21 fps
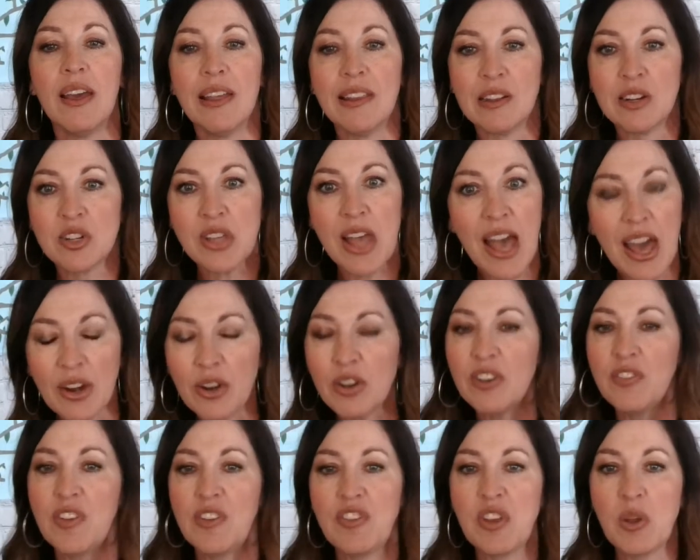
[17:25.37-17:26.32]
There's
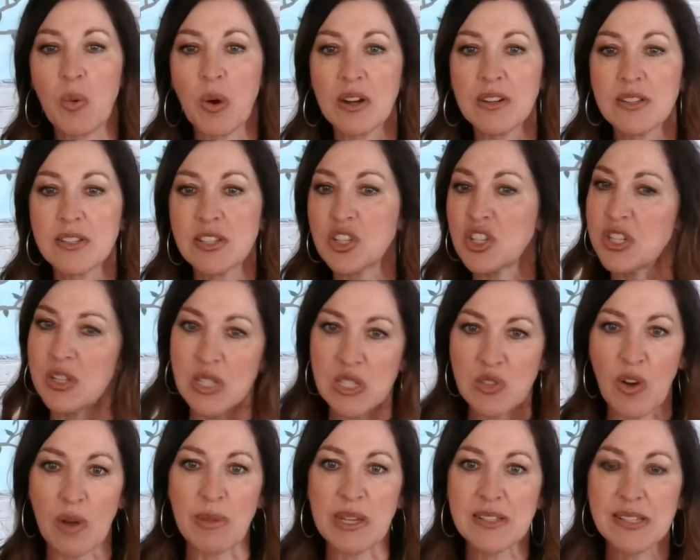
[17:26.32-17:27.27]
150 words to choose
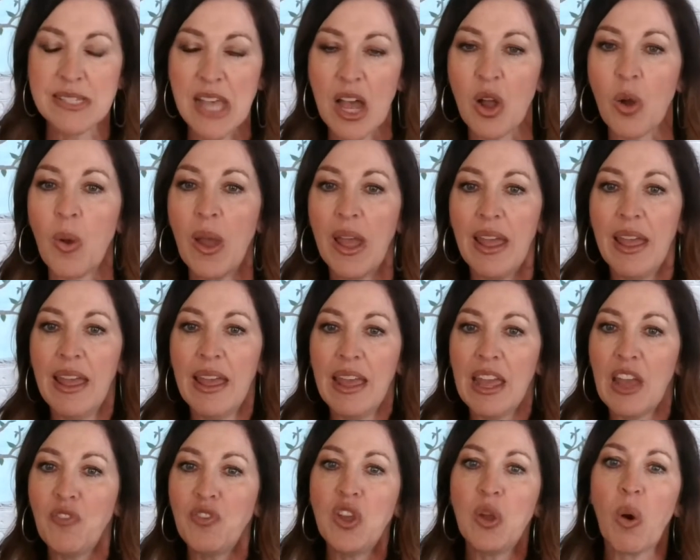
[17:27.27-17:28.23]
from it. So
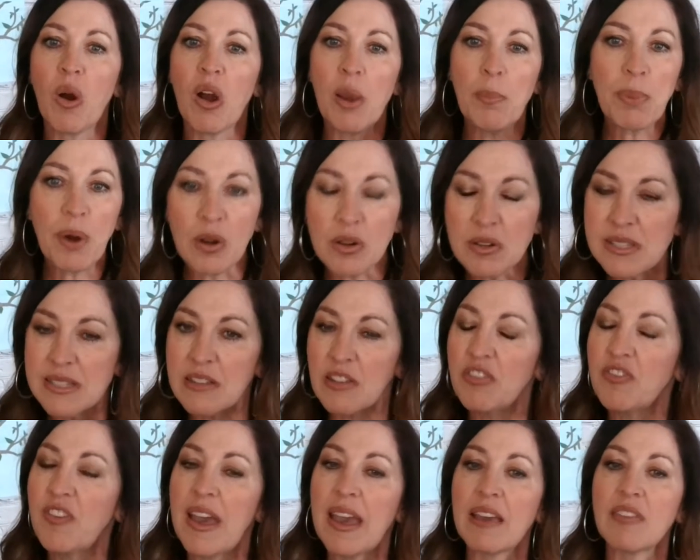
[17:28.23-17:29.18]
if you are a person of
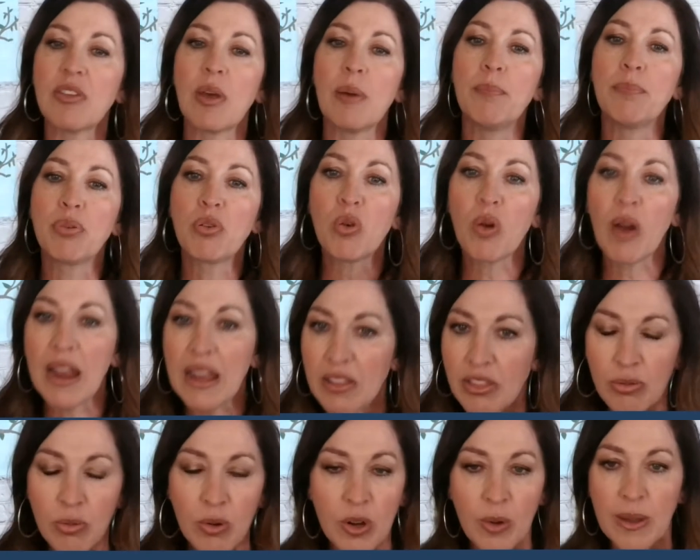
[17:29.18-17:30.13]
faith, pray
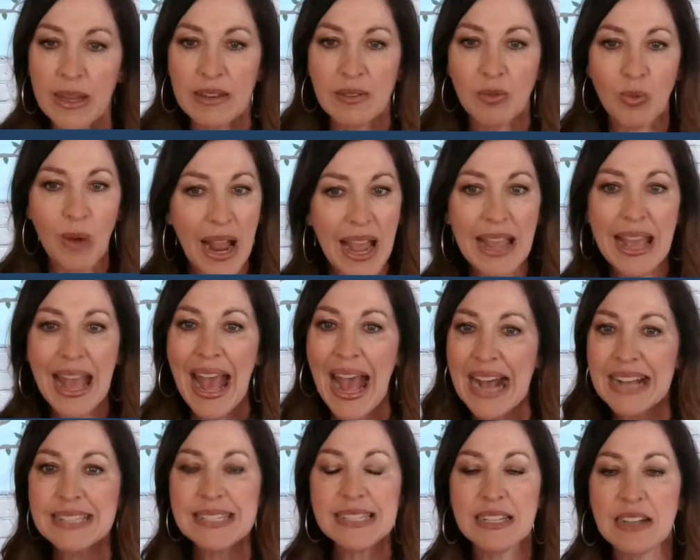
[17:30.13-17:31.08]
through it, right?
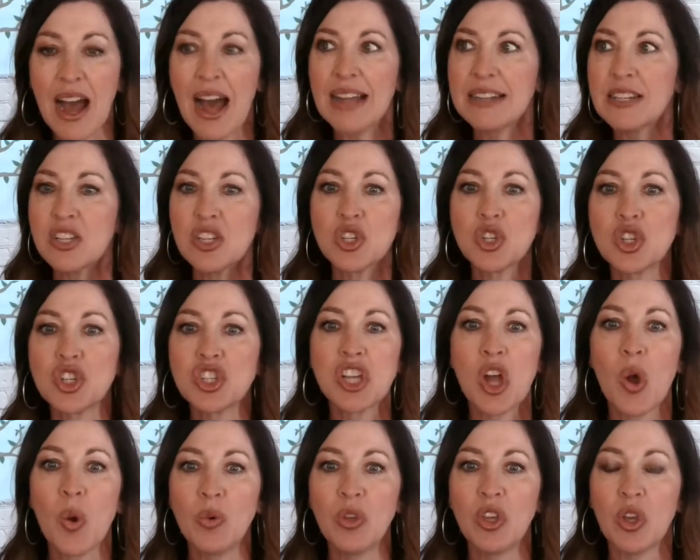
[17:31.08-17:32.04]
Ask God to
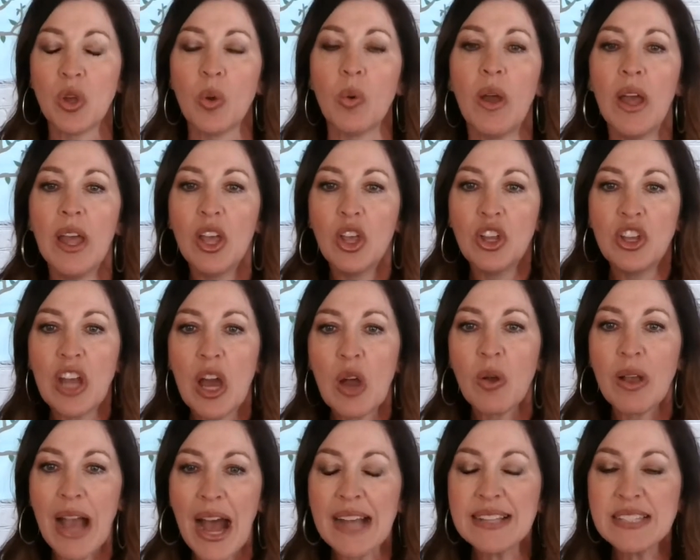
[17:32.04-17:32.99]
show you. You know,
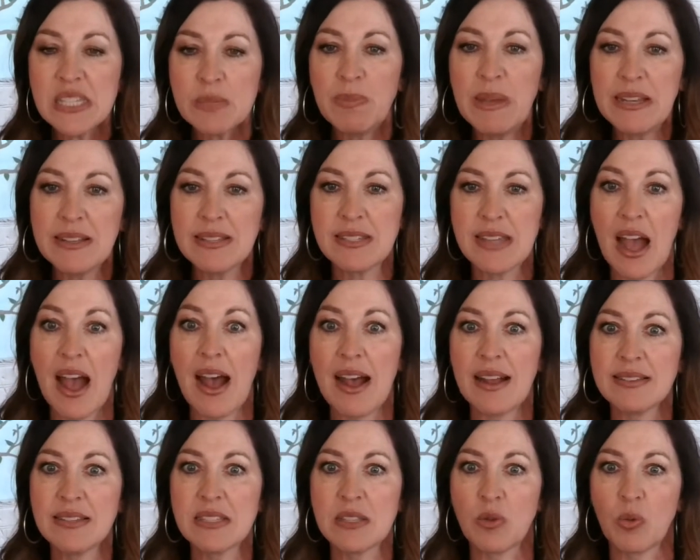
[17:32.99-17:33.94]
God speaks to
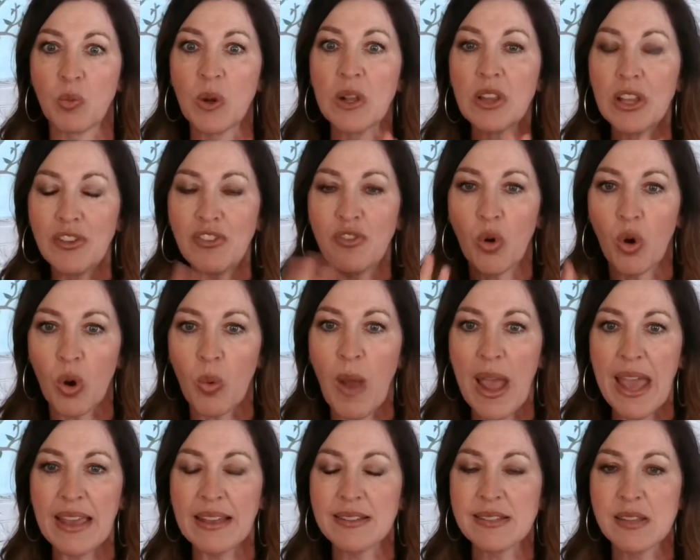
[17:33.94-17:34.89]
us really 4
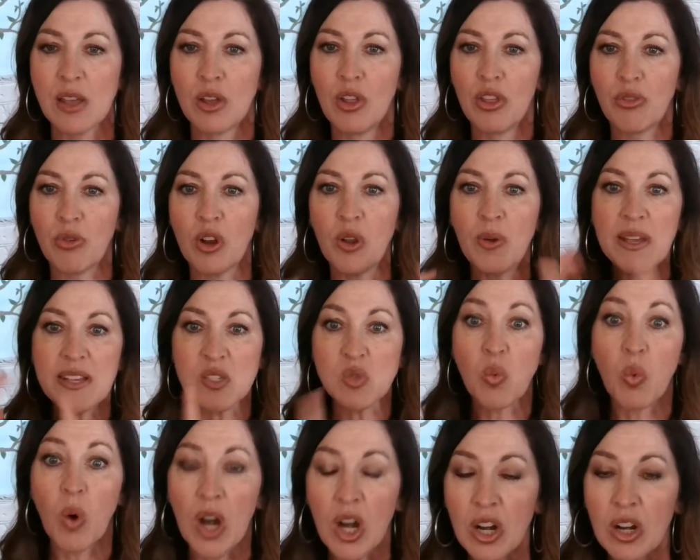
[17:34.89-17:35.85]
ways: through his
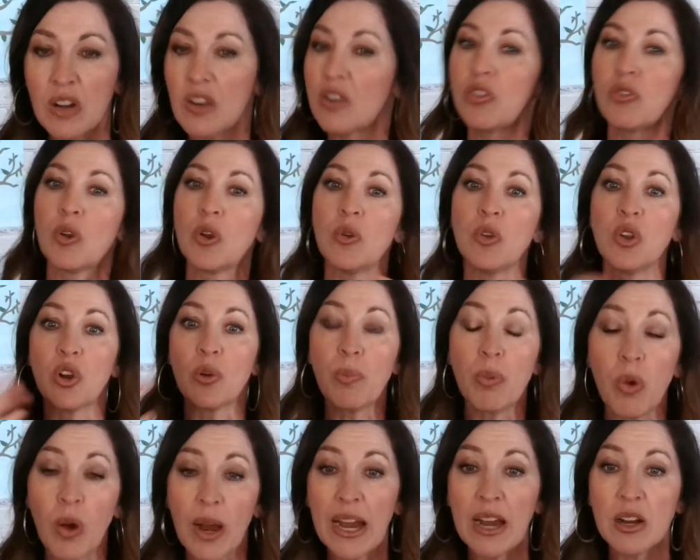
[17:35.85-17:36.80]
word, through your
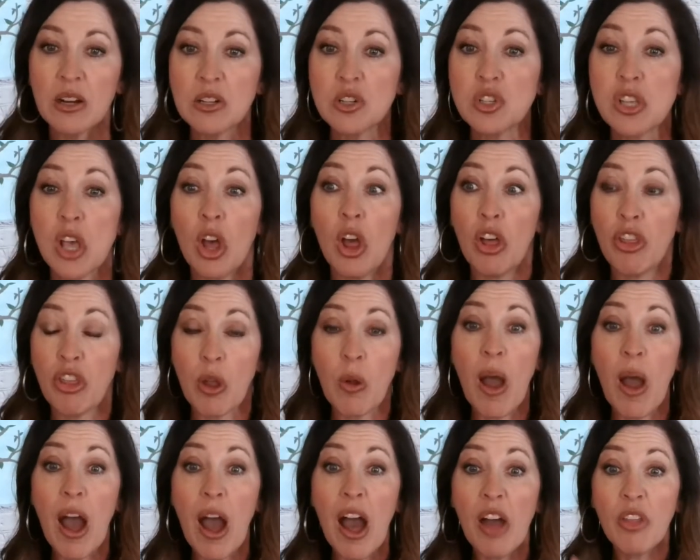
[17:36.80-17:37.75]
prayers, through
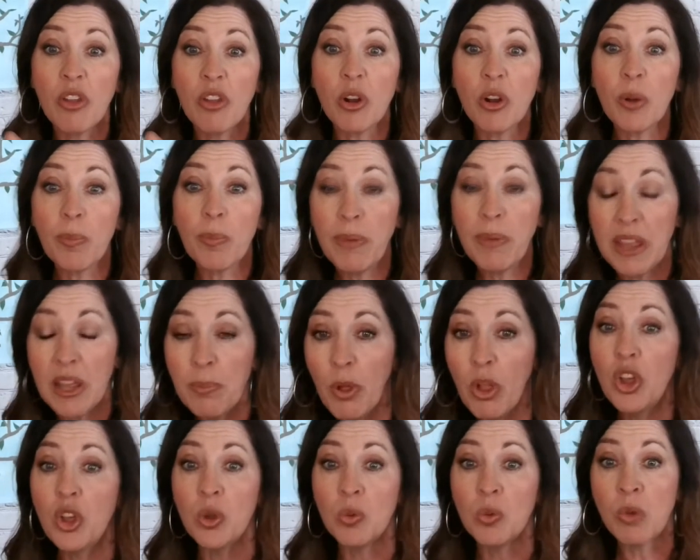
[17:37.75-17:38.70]
other people who
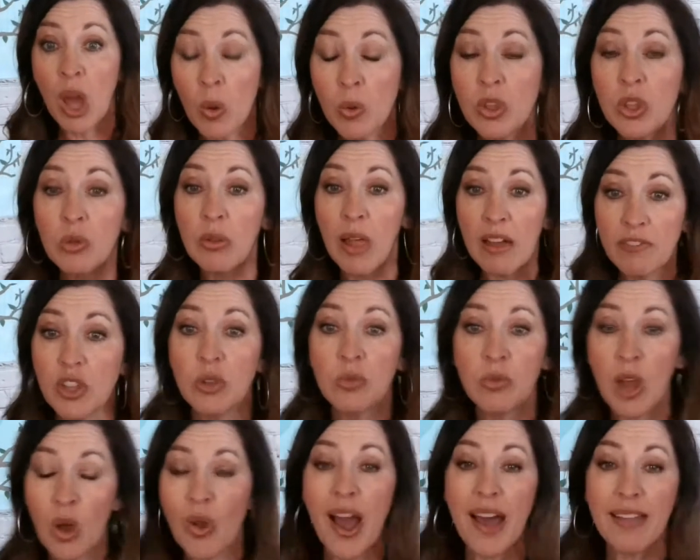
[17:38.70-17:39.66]
know you, love you,
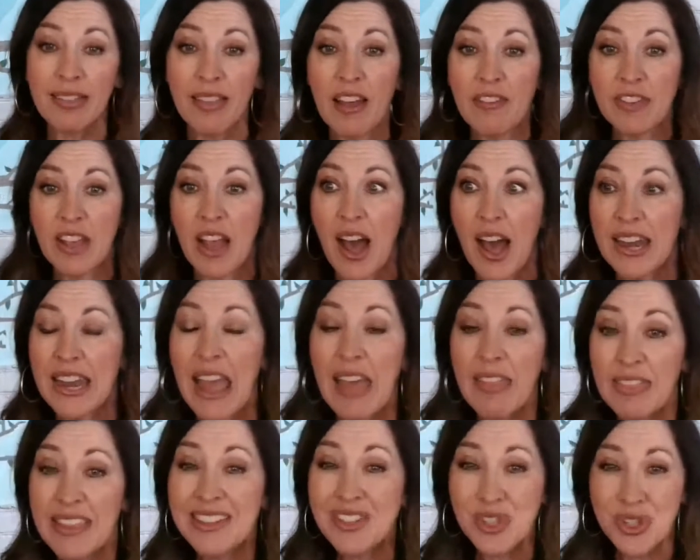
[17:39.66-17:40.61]
know God, love God,
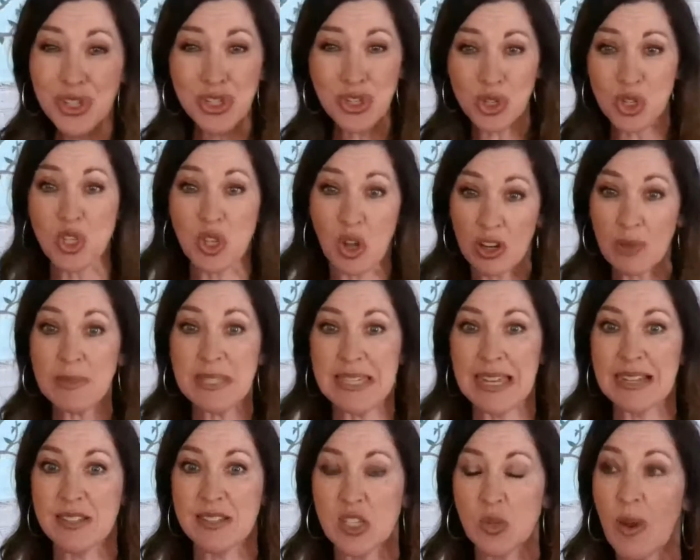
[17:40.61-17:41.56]
and then just your
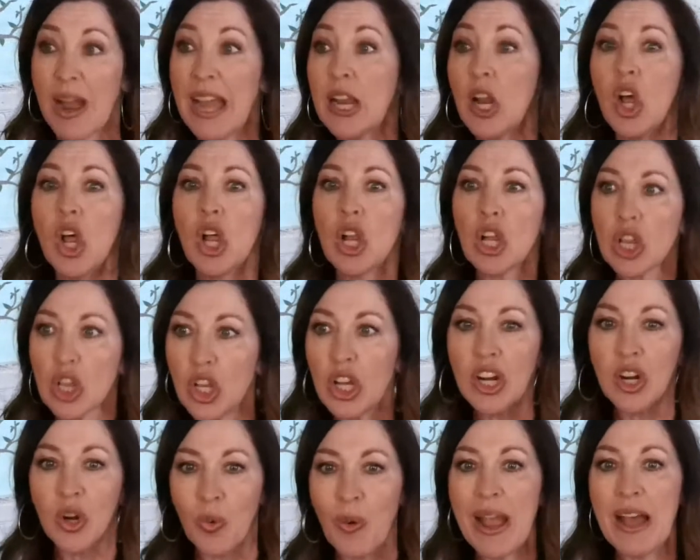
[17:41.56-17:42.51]
circumstances, right?
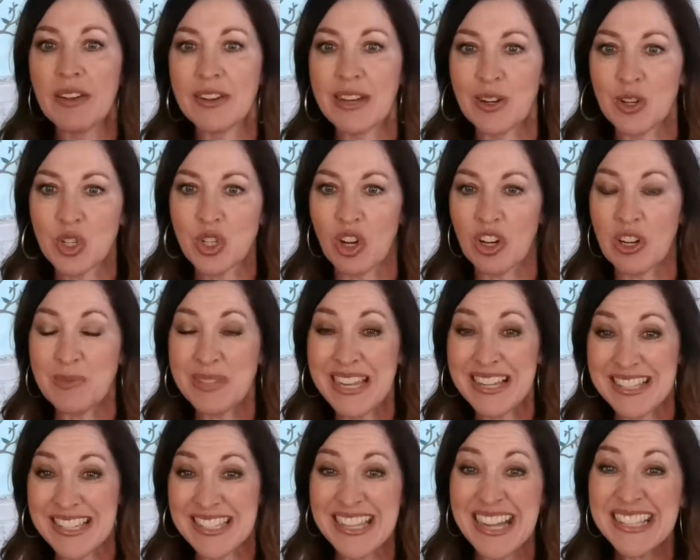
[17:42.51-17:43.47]
Look around at your
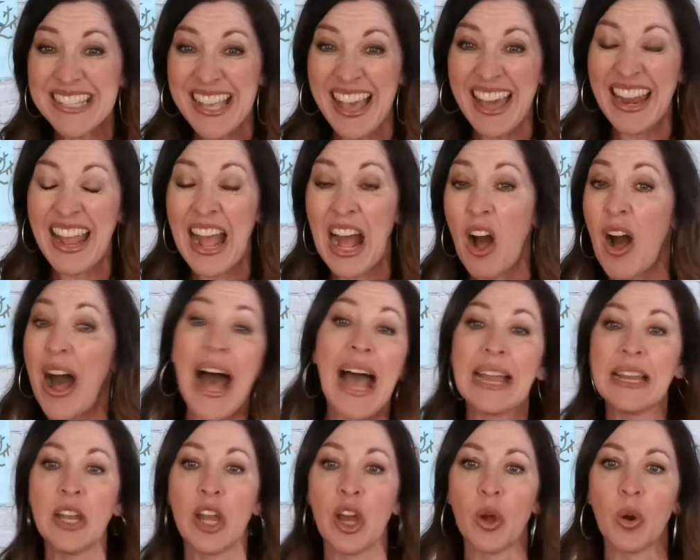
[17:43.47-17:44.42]
circumstances. That's kind of how
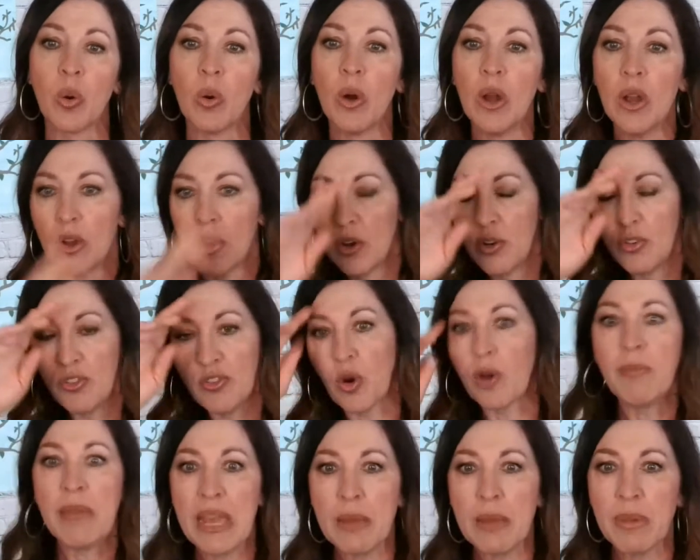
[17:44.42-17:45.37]
I know
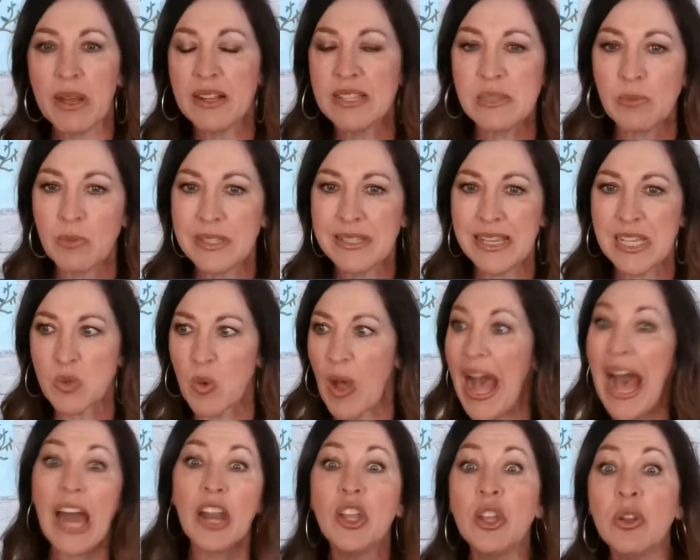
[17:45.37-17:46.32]
for me, because someone says, well,
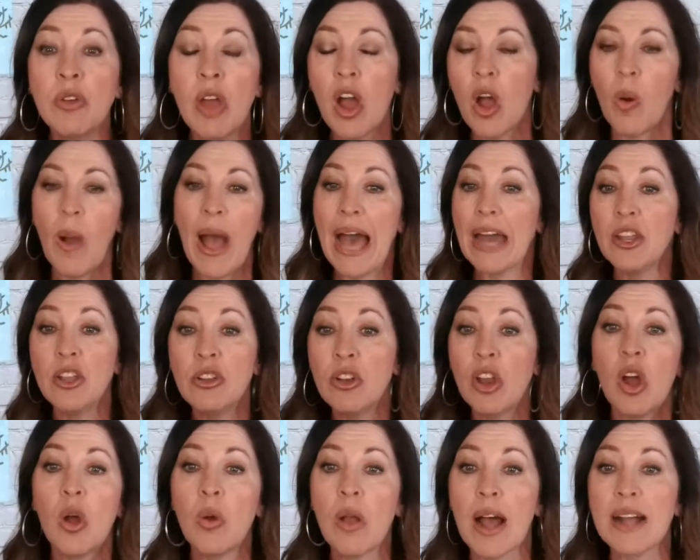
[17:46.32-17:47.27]
how do you know? How do you
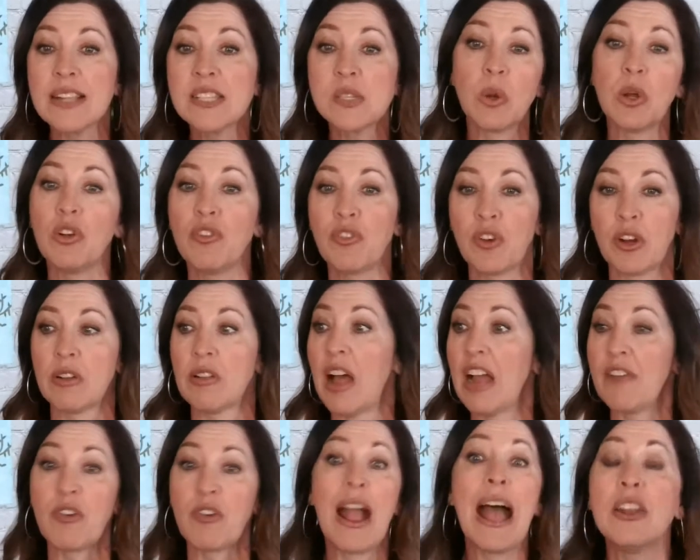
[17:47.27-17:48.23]
know God's will for your
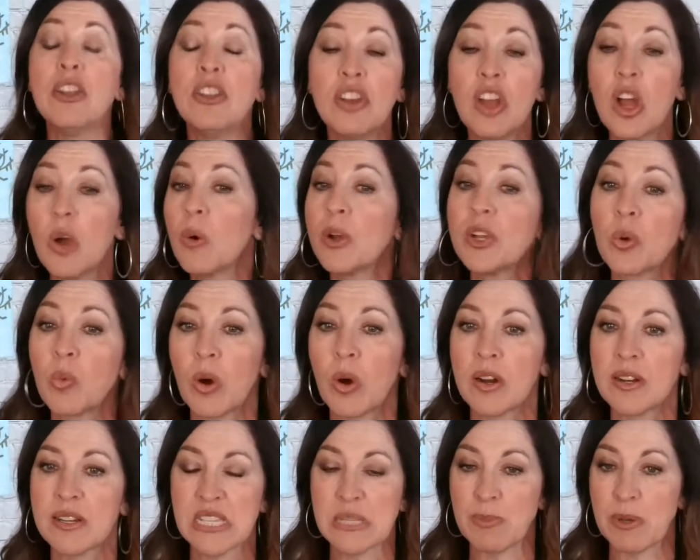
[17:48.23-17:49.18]
life? Or how do you know what your
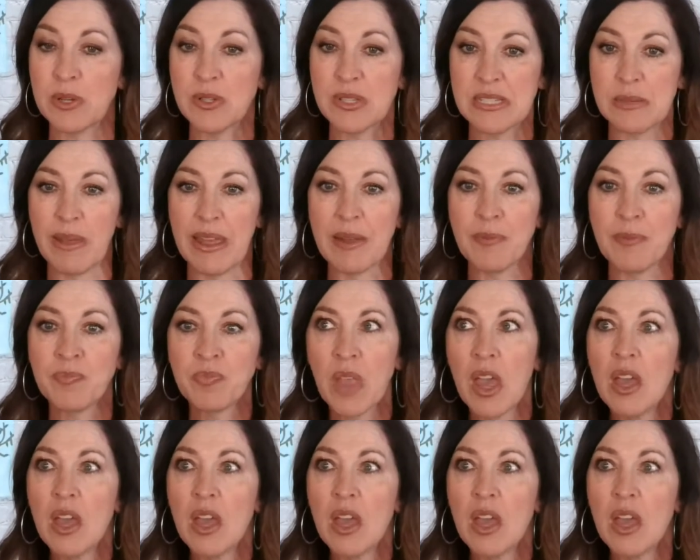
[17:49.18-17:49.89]
word is supposed to be?